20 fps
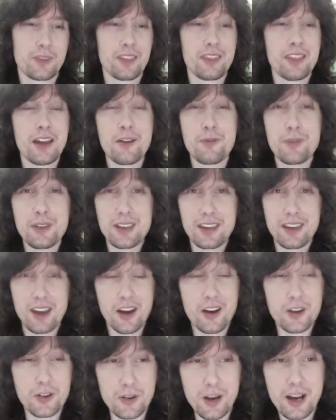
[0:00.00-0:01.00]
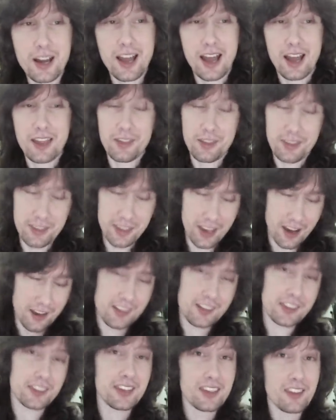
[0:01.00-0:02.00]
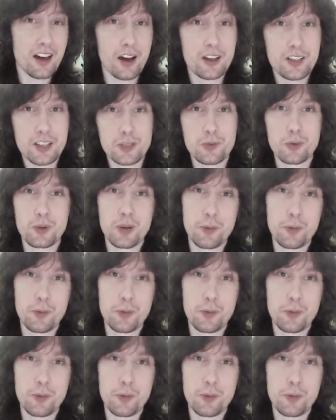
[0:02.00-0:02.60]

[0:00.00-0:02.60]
There we go. The other thing that I just want